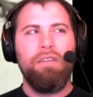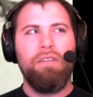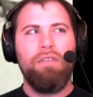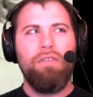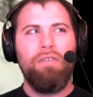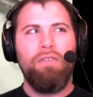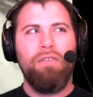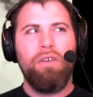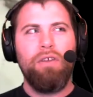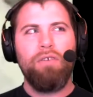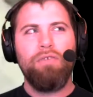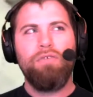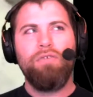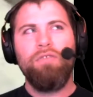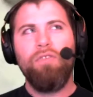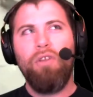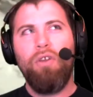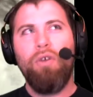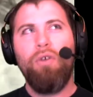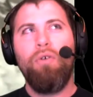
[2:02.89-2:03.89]
there's
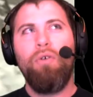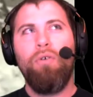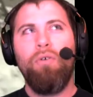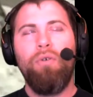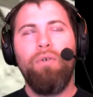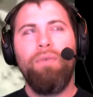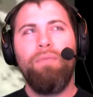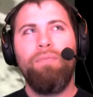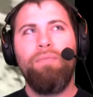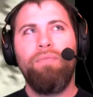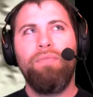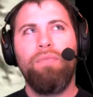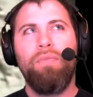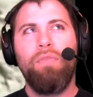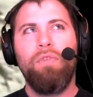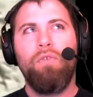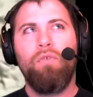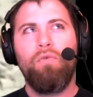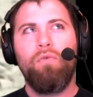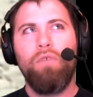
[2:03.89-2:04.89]
no
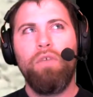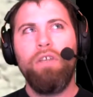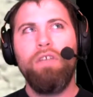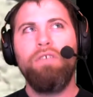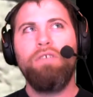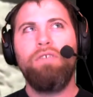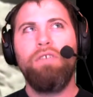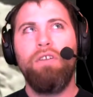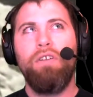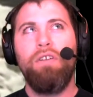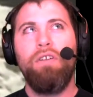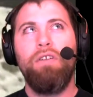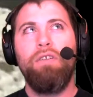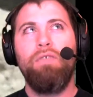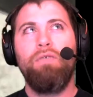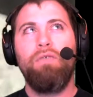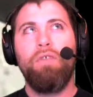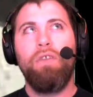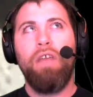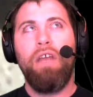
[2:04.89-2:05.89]
reason
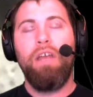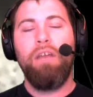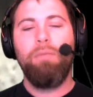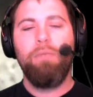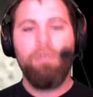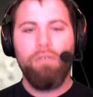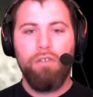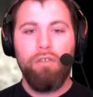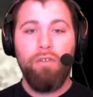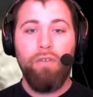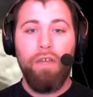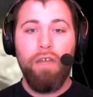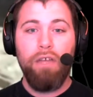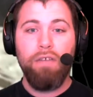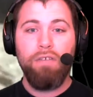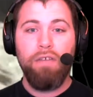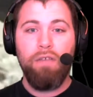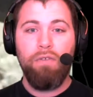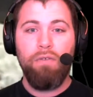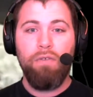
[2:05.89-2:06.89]
for the animal to do that
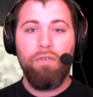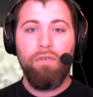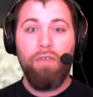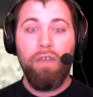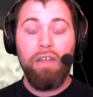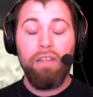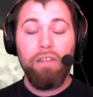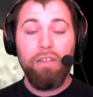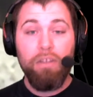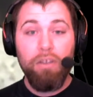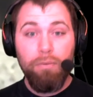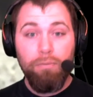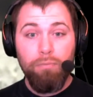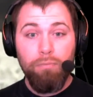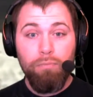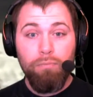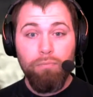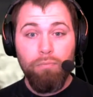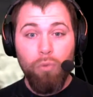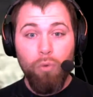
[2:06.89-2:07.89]
aside from the fact that they're
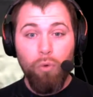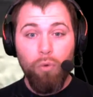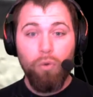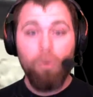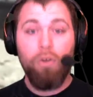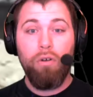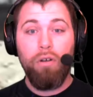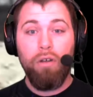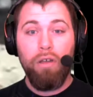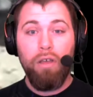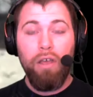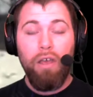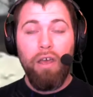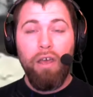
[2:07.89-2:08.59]
bored.